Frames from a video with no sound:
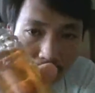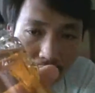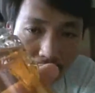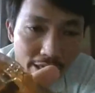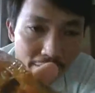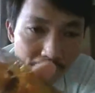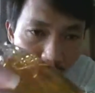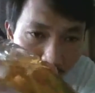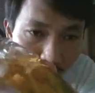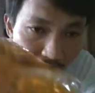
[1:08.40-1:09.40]
other
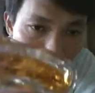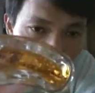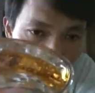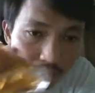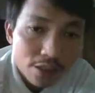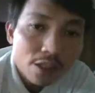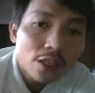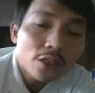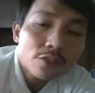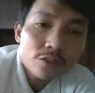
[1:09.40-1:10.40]
characteristics.
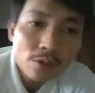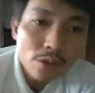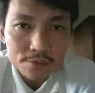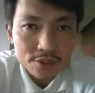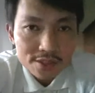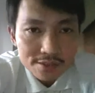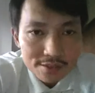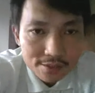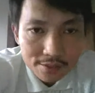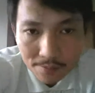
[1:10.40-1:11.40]
So just
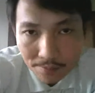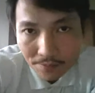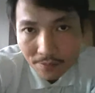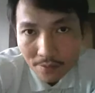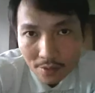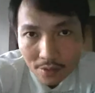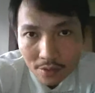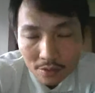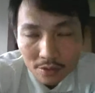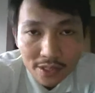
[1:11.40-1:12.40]

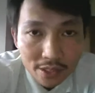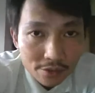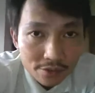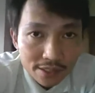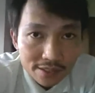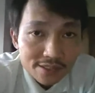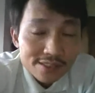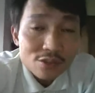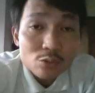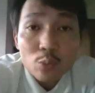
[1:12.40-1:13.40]
to tell you that
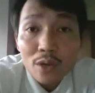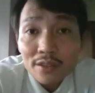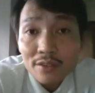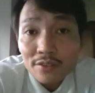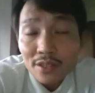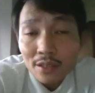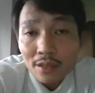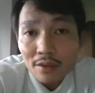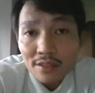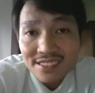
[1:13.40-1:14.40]
this is one of
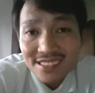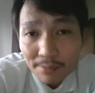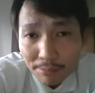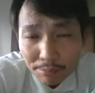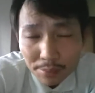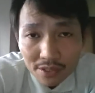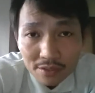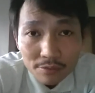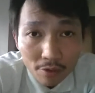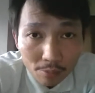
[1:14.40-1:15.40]
the
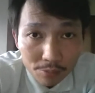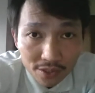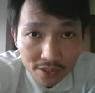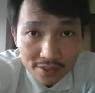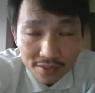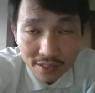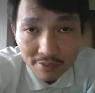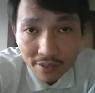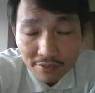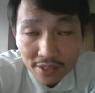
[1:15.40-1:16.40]
simplest formulas
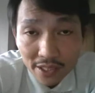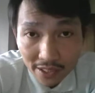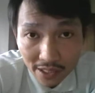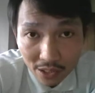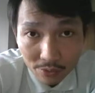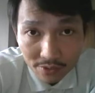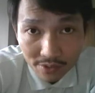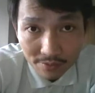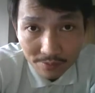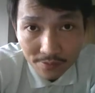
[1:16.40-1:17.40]
I've ever
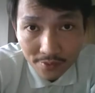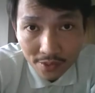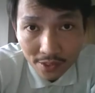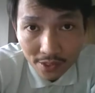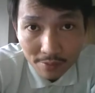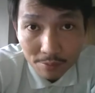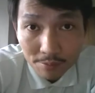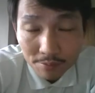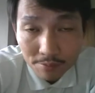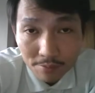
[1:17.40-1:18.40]
encountered
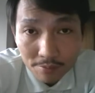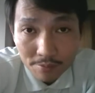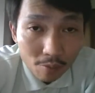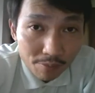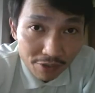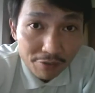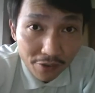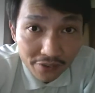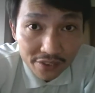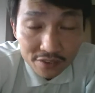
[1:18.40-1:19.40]
in my
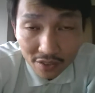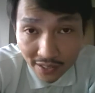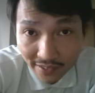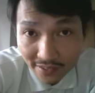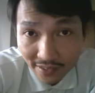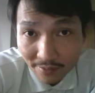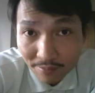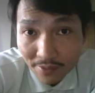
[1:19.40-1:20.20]
fragrance collecting,